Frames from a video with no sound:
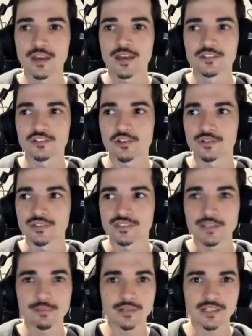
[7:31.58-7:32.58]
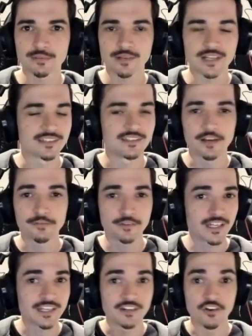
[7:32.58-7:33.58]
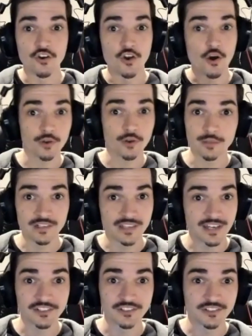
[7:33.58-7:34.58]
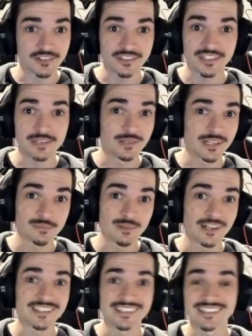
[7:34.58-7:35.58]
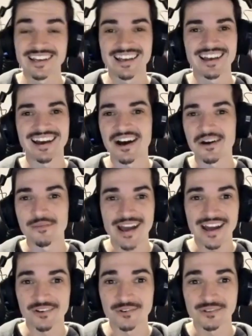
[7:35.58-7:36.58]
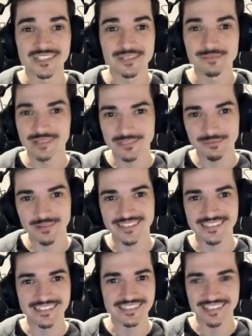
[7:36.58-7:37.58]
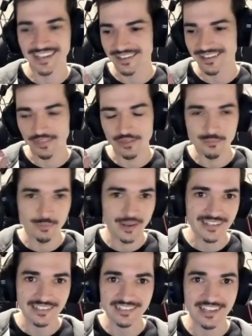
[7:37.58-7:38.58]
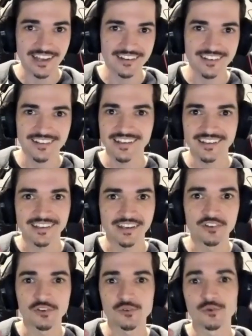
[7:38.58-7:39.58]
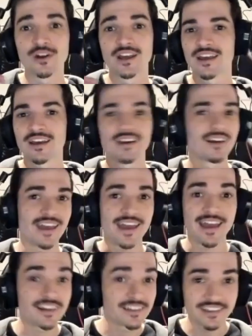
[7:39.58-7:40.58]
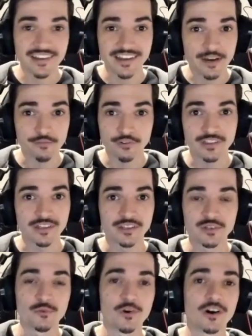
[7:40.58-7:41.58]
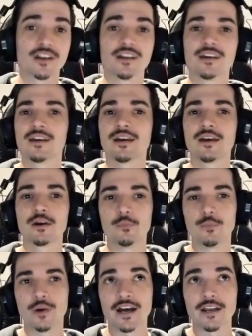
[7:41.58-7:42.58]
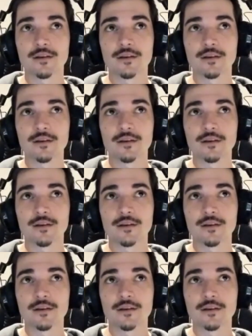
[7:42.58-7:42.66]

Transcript: So C++ definitely no limitations on C++ um, at all. C++ is like the base standard. It can do anything and everything you want, but